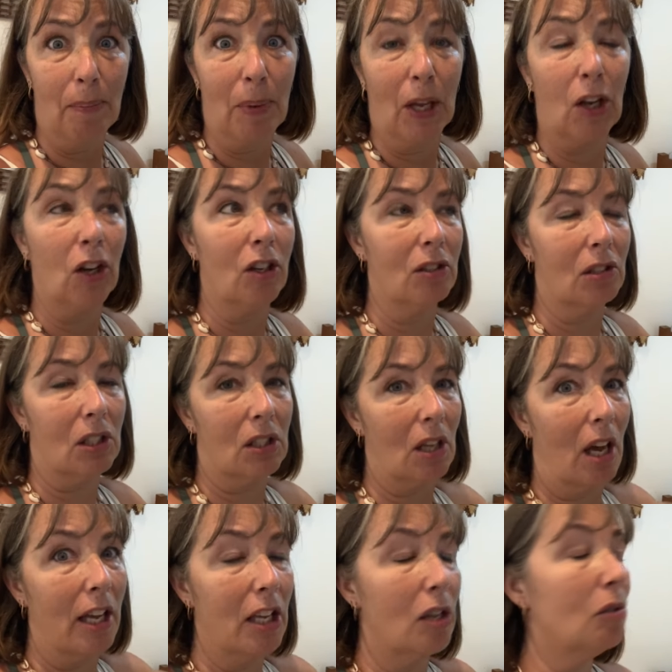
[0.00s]
because
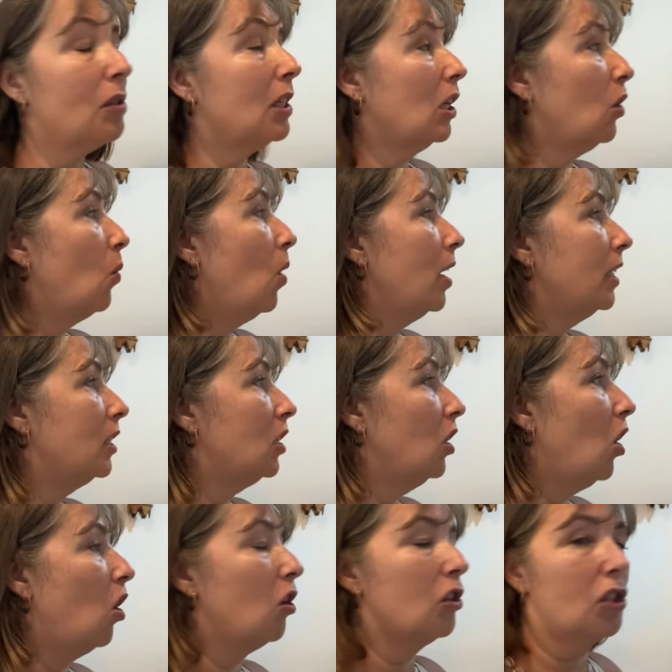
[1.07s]
I use it quite a
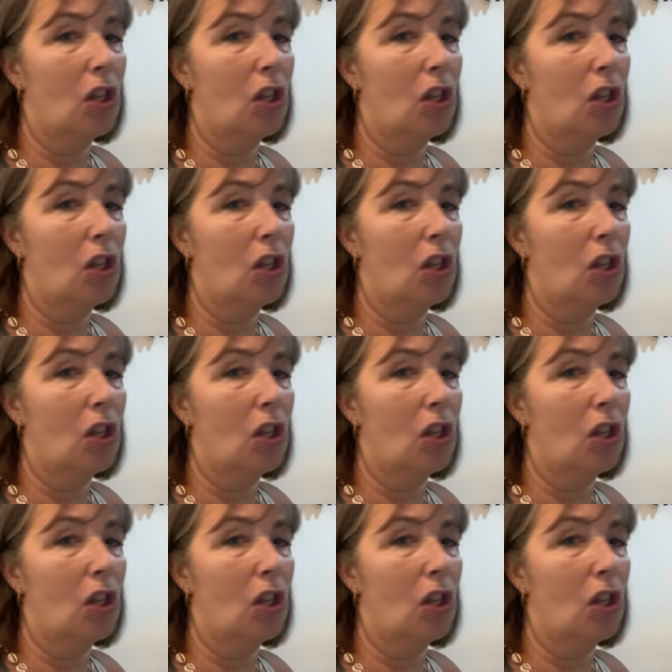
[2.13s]
lot.